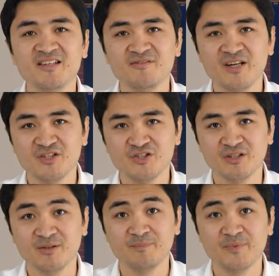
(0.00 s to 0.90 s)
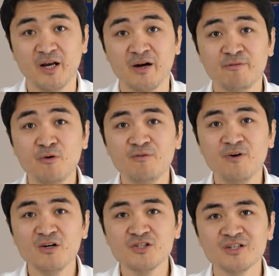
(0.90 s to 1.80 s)
invention, a
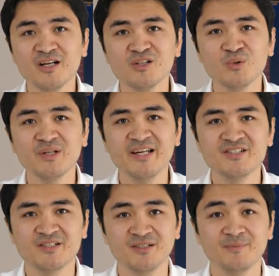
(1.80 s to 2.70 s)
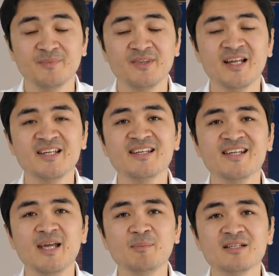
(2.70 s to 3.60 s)
four-function calculator that he
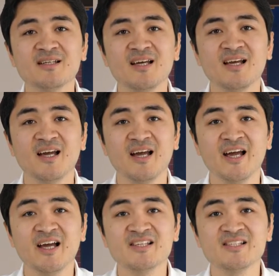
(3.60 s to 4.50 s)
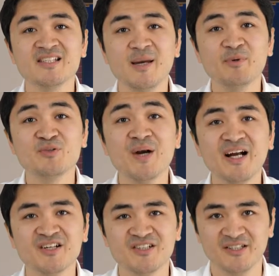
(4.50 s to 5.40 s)
named a stepped
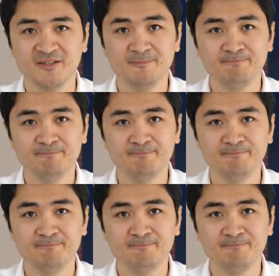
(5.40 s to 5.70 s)
reckoner.